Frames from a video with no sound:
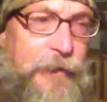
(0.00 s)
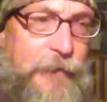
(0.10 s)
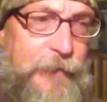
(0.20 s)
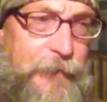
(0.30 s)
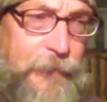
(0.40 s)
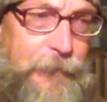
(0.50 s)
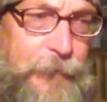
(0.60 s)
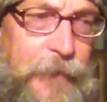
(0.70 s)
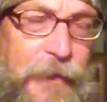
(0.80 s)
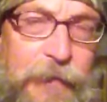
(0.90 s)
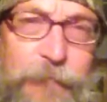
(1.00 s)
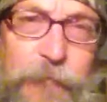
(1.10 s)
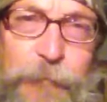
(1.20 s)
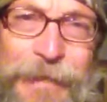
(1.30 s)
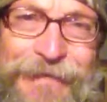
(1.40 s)
Um, if
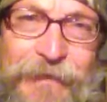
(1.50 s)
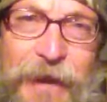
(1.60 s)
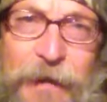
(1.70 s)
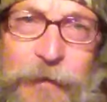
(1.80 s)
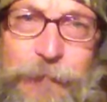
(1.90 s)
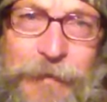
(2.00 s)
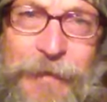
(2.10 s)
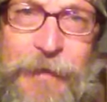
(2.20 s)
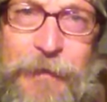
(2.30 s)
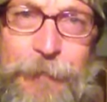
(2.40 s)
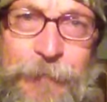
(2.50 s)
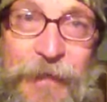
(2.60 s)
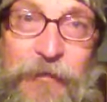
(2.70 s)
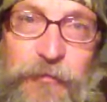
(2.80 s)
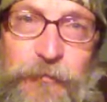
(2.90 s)
you've been to Iron Viking,
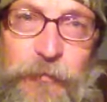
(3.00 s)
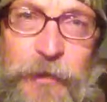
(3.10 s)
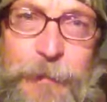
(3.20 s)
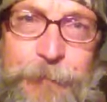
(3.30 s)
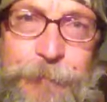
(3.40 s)
it's free.